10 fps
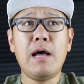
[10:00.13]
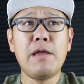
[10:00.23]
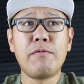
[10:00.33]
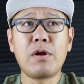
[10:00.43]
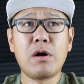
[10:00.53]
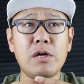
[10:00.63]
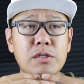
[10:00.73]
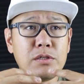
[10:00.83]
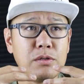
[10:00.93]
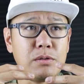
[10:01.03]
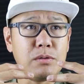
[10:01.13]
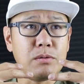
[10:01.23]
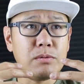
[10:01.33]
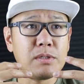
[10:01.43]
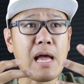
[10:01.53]
in regards
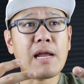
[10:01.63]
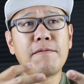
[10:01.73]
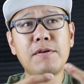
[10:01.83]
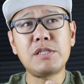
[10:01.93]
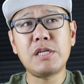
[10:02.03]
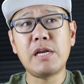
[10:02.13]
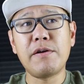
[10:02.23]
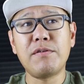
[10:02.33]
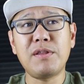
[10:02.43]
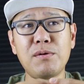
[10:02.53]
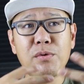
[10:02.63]
to sake fishing and everything.